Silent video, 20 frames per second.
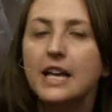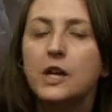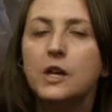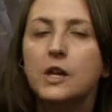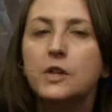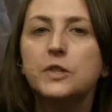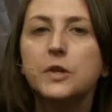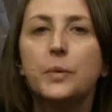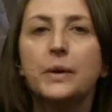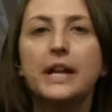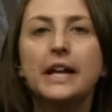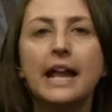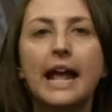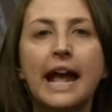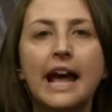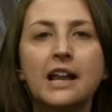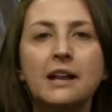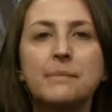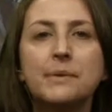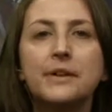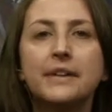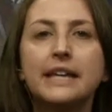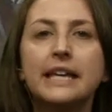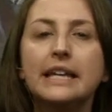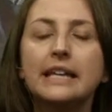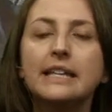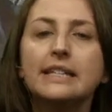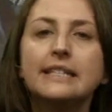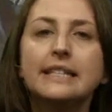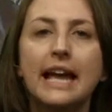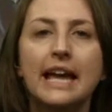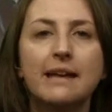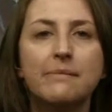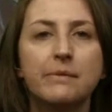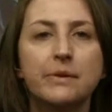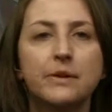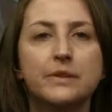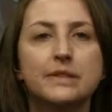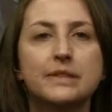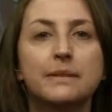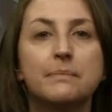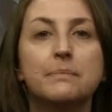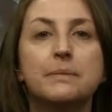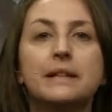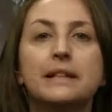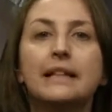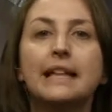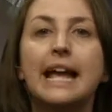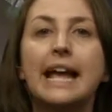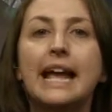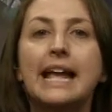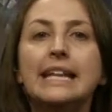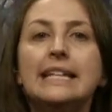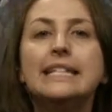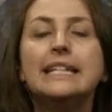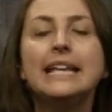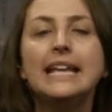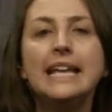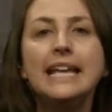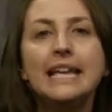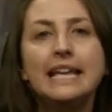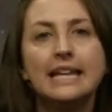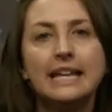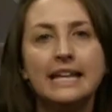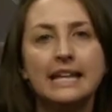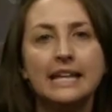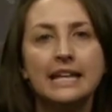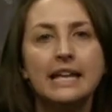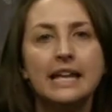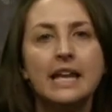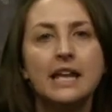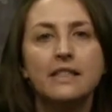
So when an animal is able to blend in,